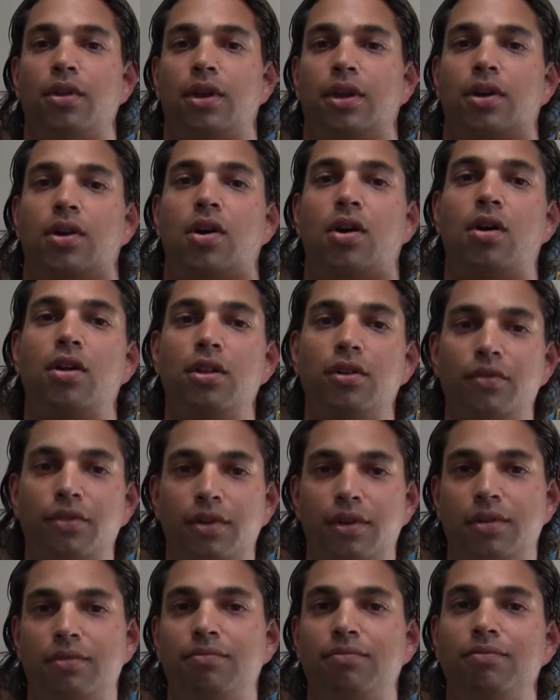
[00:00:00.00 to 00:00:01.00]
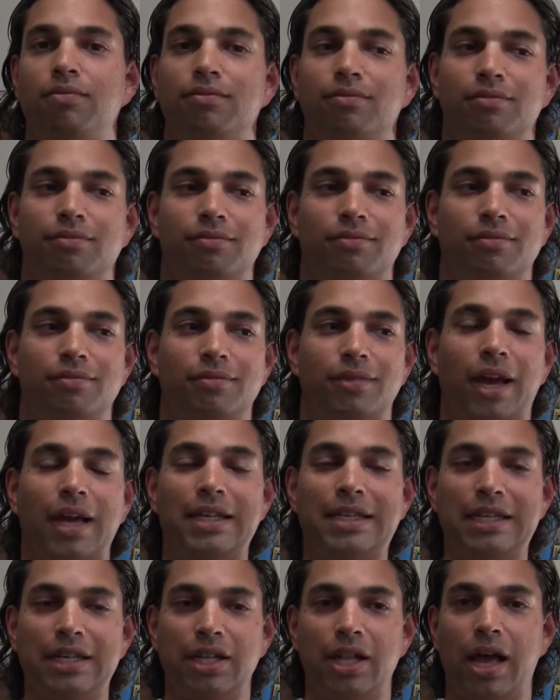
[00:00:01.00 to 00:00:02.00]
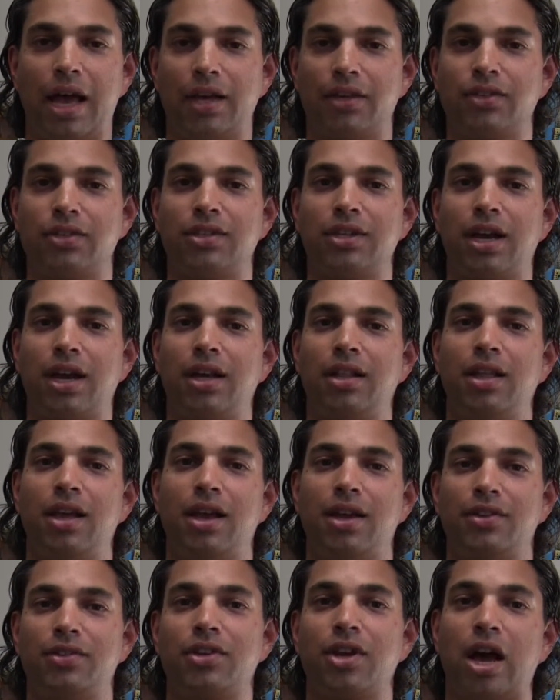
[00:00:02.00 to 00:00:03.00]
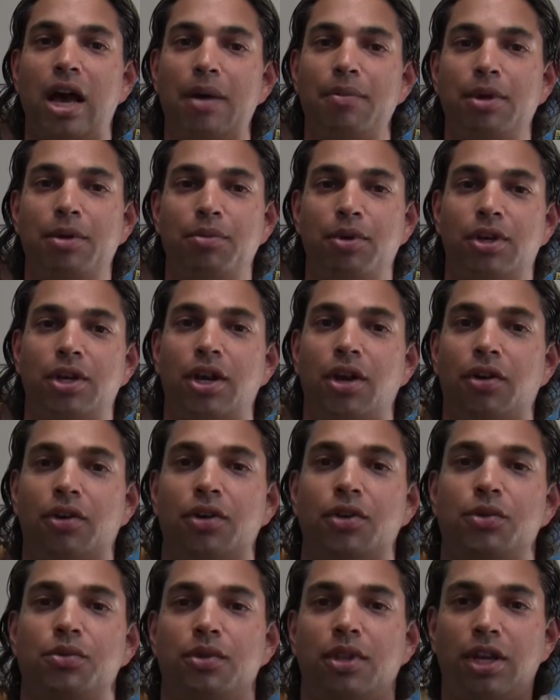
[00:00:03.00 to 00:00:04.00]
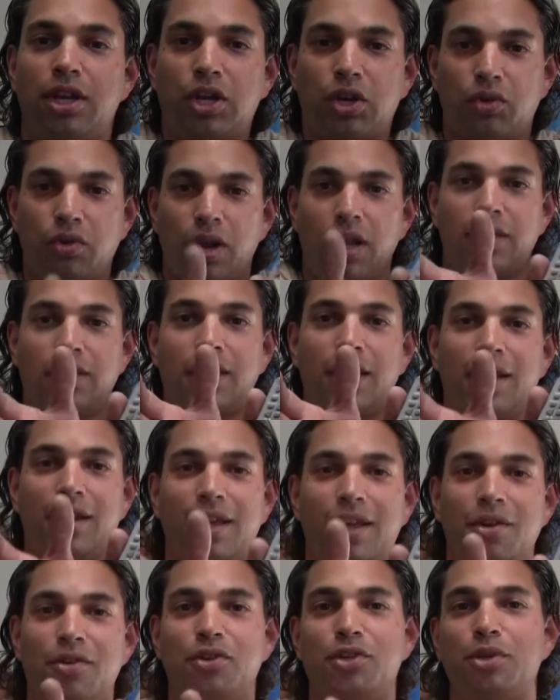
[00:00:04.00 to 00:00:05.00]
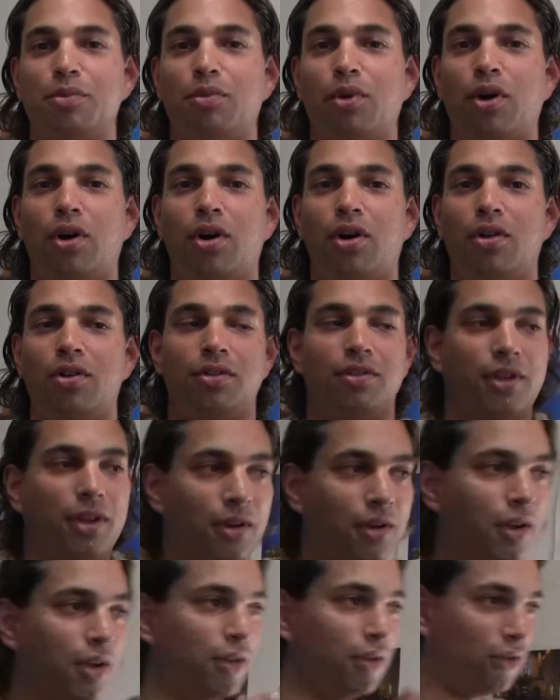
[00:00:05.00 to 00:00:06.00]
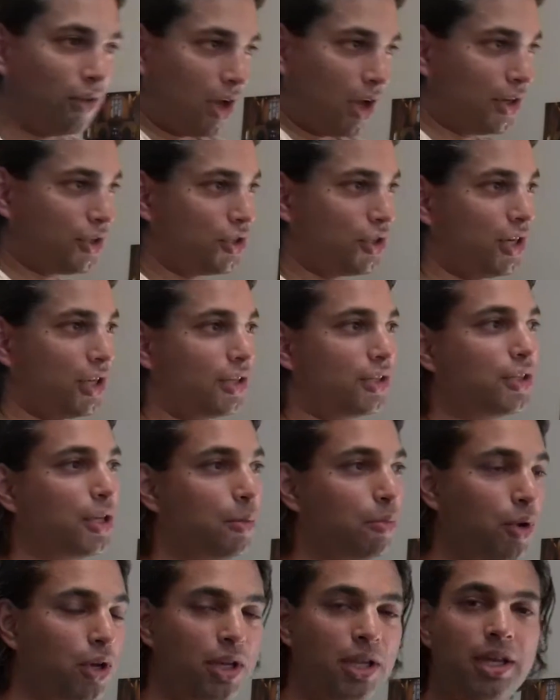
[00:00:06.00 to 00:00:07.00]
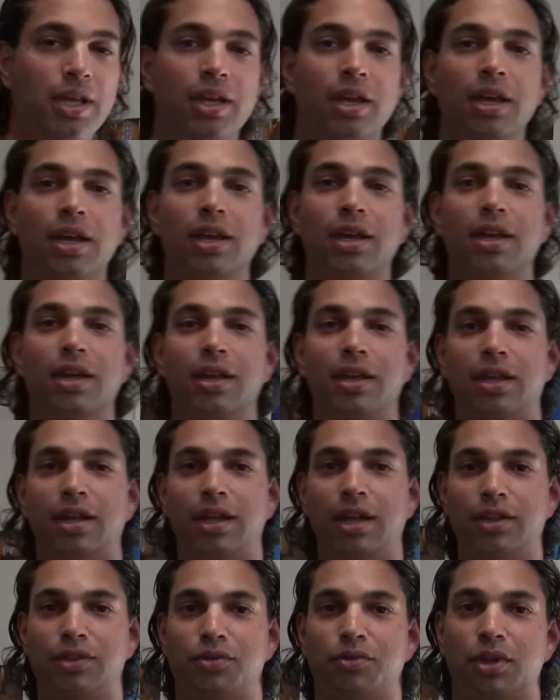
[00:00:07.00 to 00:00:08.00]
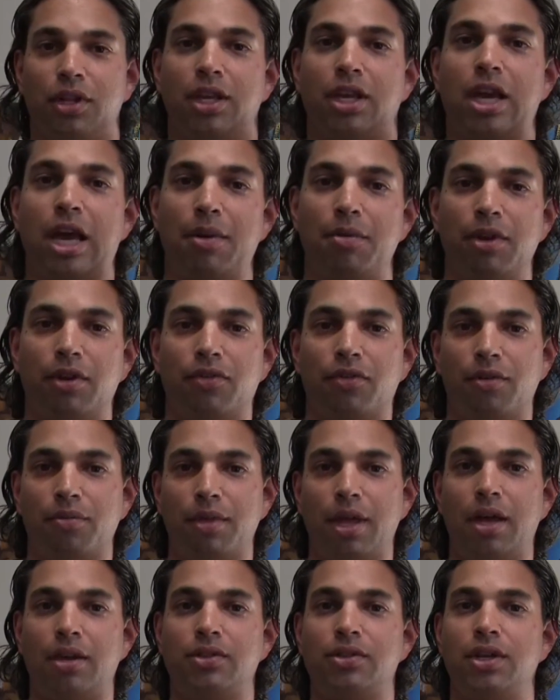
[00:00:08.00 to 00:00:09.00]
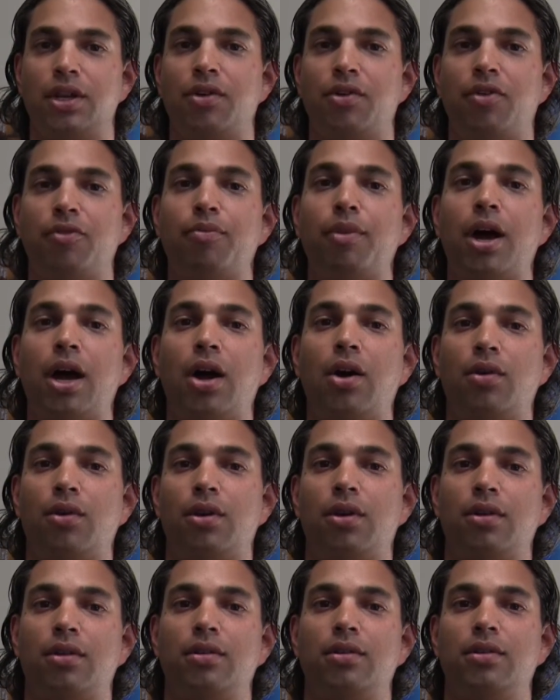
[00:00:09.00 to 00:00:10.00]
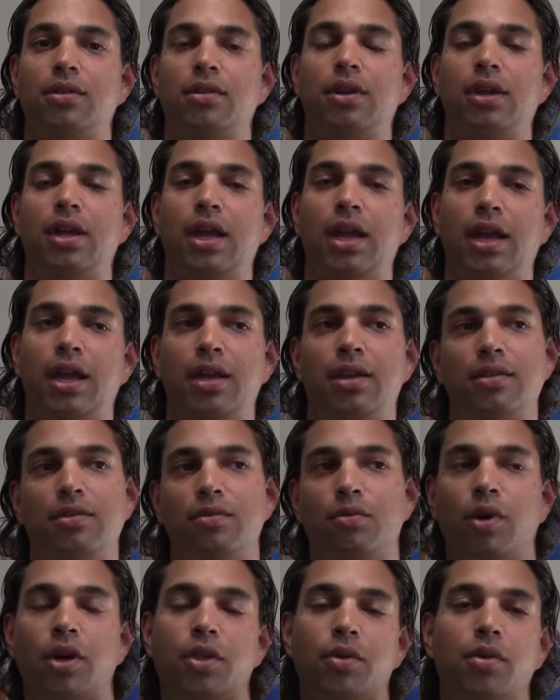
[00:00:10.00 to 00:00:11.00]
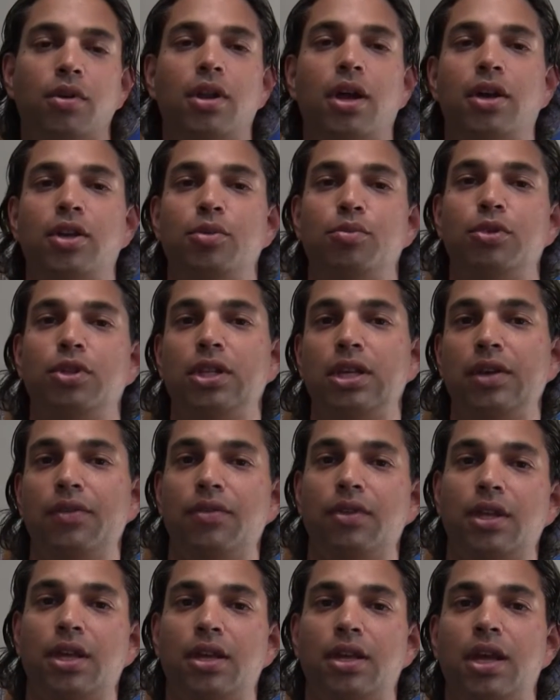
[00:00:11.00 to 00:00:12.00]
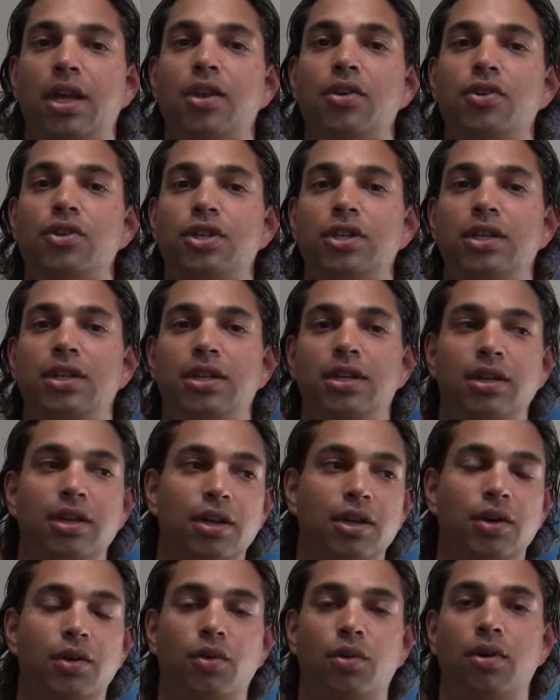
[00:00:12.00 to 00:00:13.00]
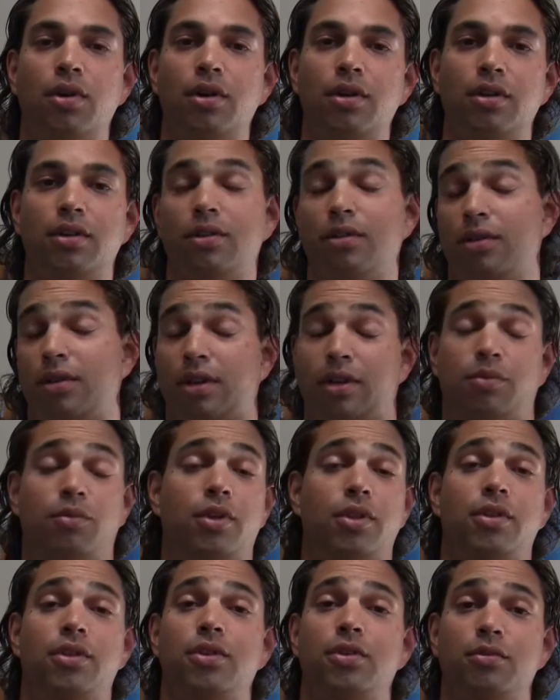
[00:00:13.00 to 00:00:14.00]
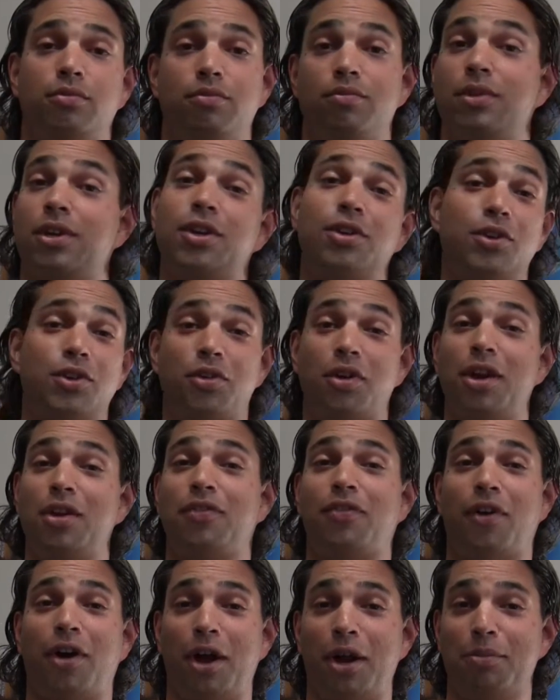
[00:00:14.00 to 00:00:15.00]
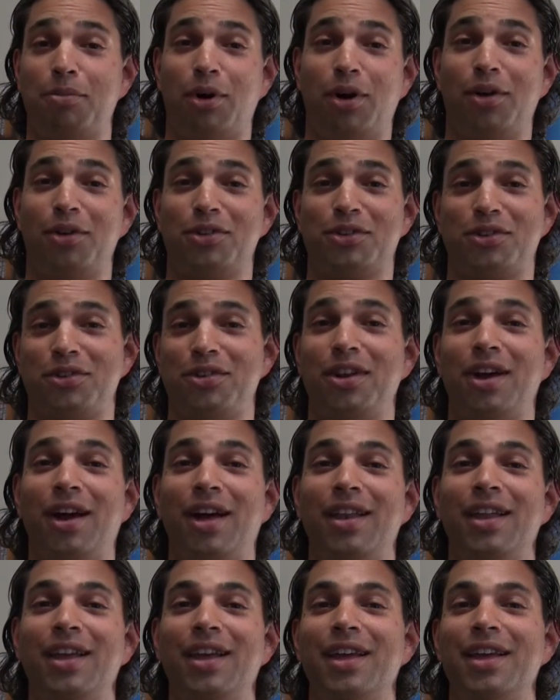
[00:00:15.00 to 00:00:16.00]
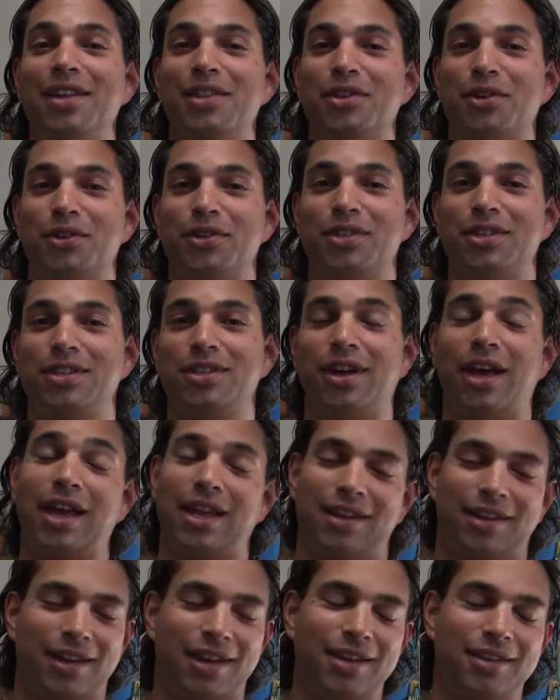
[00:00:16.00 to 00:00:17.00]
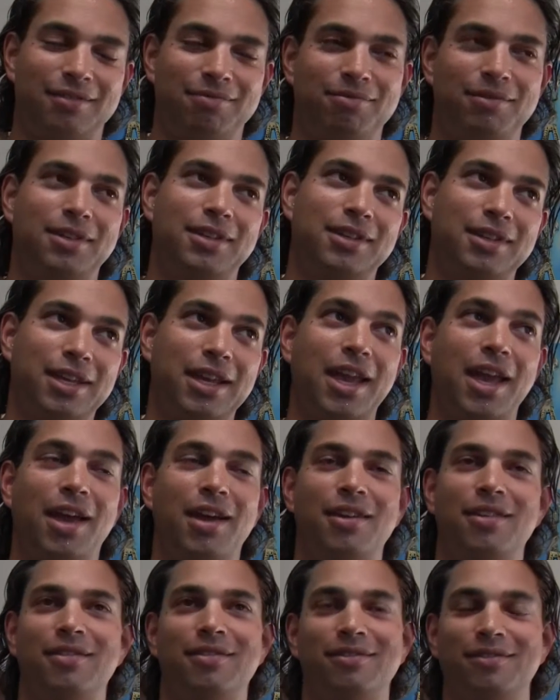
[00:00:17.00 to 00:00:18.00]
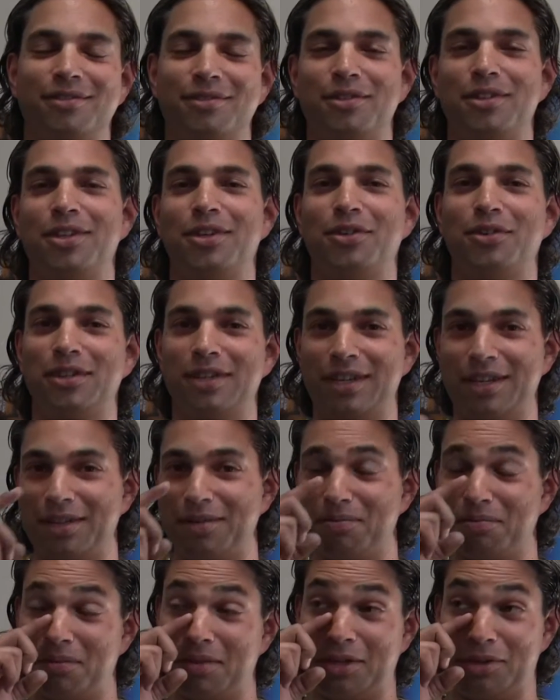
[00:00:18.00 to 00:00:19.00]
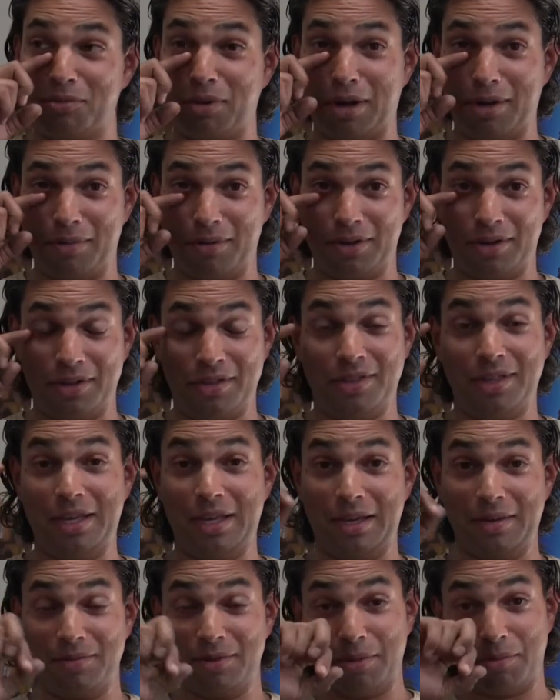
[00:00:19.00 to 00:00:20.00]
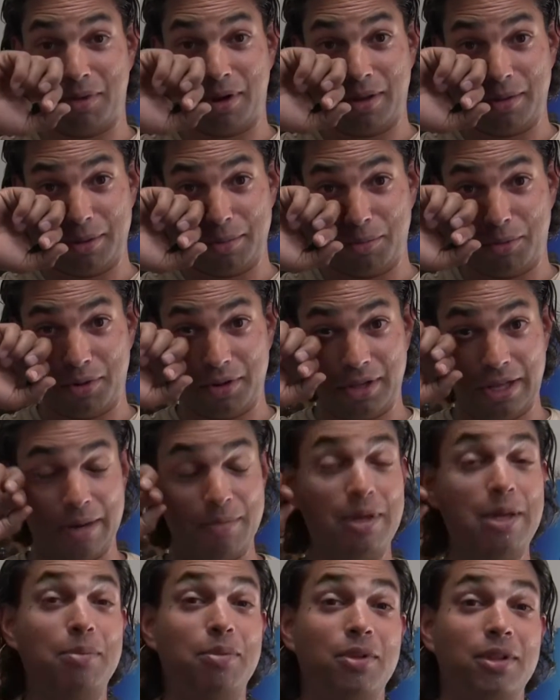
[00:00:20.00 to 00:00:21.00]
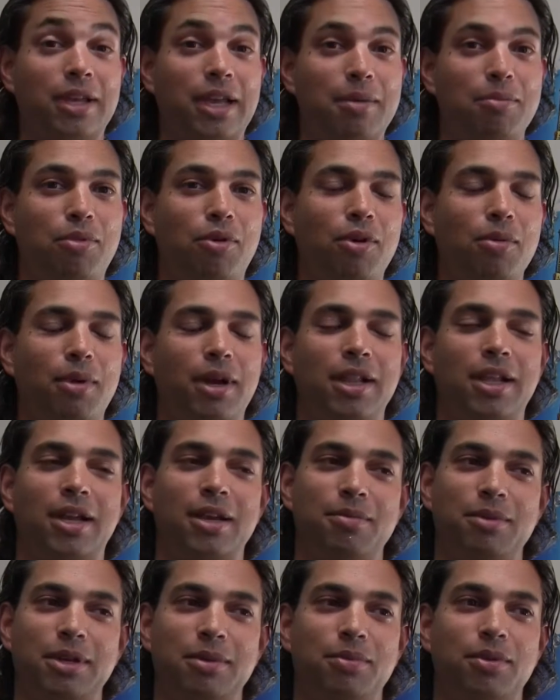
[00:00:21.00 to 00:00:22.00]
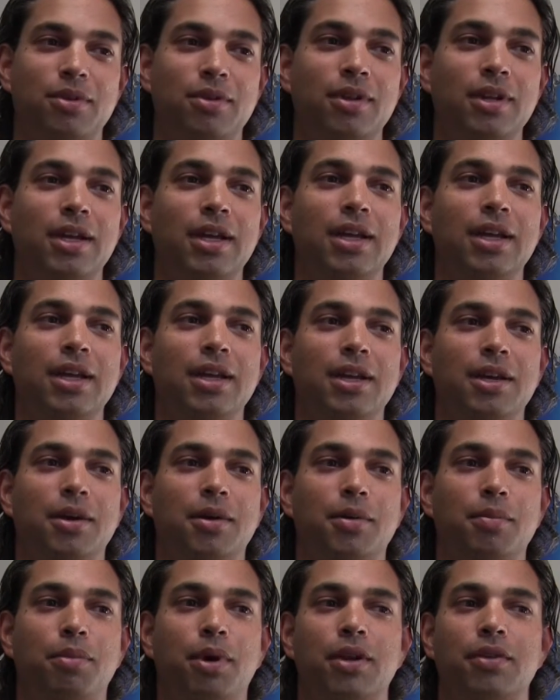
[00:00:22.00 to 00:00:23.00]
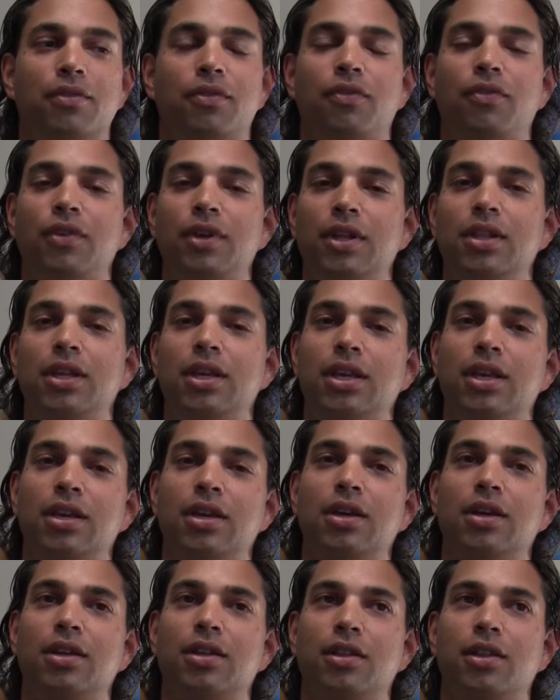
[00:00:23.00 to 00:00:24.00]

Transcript: like all of the idealized, stylized comic book characters, when they create that energy ball and they launch it at somebody, it's really coming from that center of power. And whether or not you believe in that energy, and whether you can create fireballs or not, I can't. Literally, that's probably a good thing. So I probably burn a lot of people and get burned by a lot of people. But feeling,